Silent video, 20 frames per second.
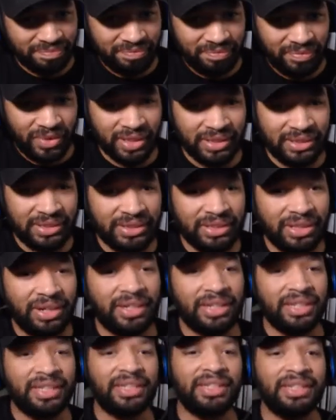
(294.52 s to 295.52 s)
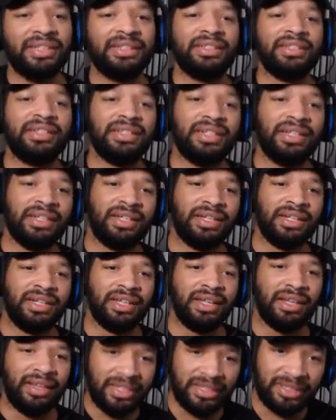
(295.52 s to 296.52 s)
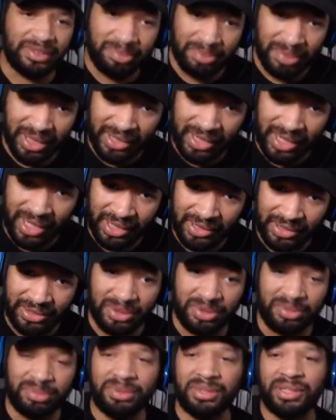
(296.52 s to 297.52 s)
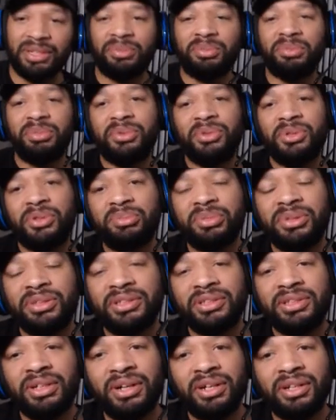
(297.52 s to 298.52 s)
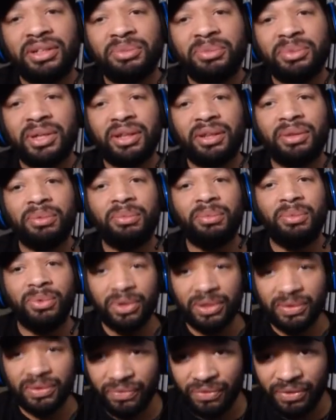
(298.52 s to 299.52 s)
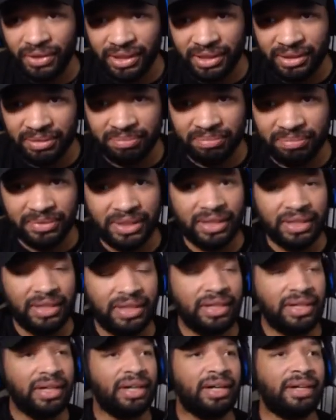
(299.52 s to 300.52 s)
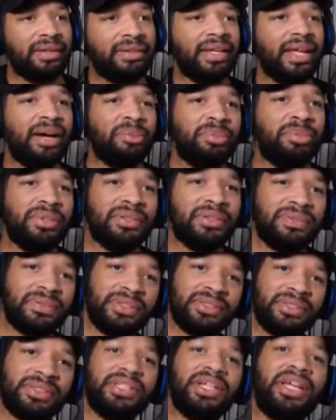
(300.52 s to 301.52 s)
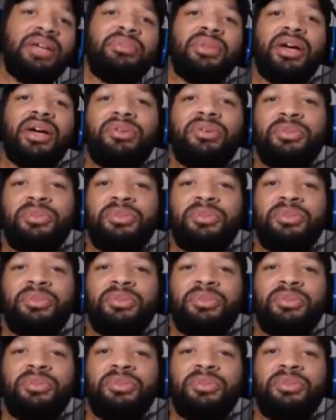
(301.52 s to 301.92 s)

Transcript: Starting this month in October, it will be starting with Warframe. That'll be the first game that will